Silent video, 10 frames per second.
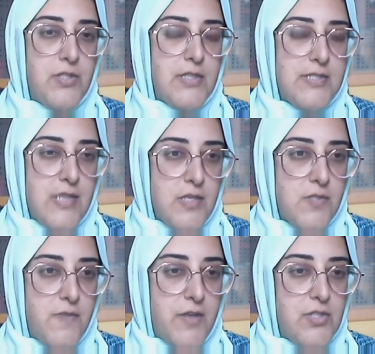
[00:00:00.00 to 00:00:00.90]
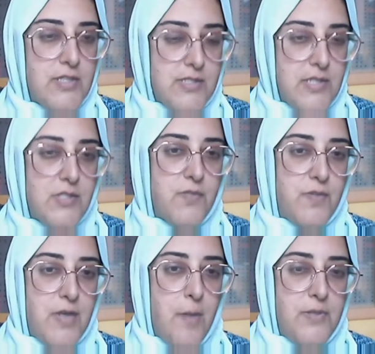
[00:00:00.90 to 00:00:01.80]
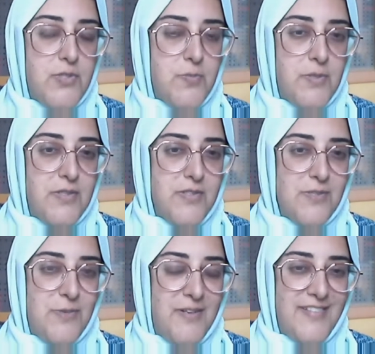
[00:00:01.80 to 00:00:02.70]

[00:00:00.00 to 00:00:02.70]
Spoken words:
that satisfaction, that sense of accomplishment as well.